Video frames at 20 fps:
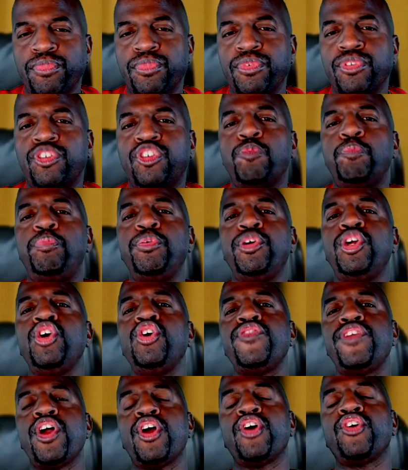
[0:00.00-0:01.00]
spew
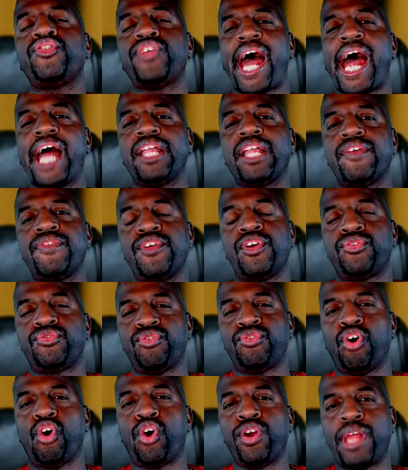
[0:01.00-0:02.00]
their side of their
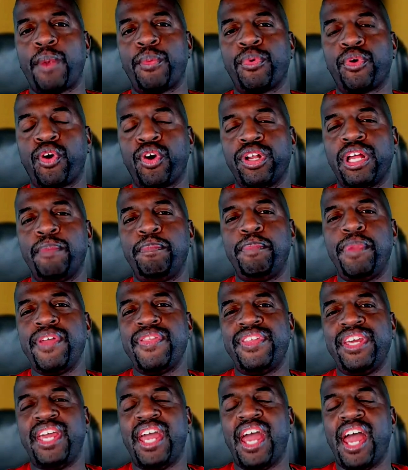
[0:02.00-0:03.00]
story, that were going to be
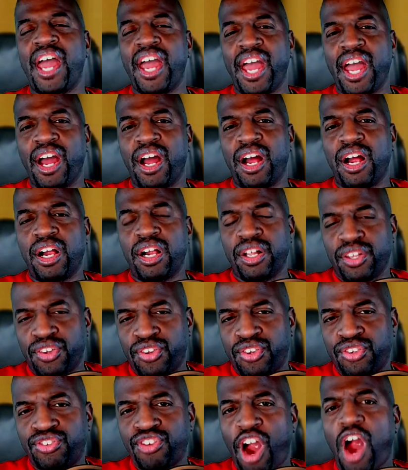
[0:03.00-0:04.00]
the
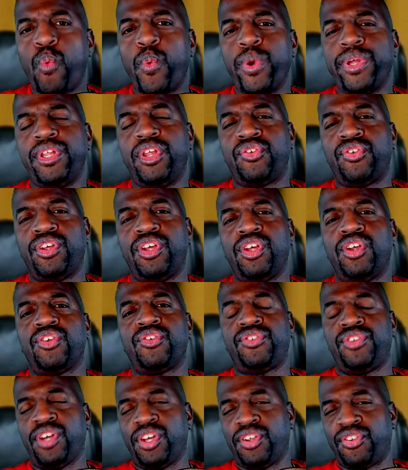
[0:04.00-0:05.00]
star witnesses
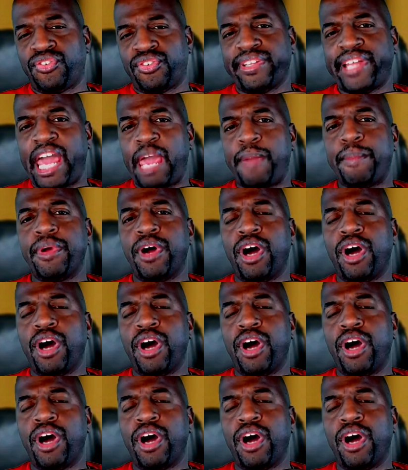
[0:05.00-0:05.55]
to slam it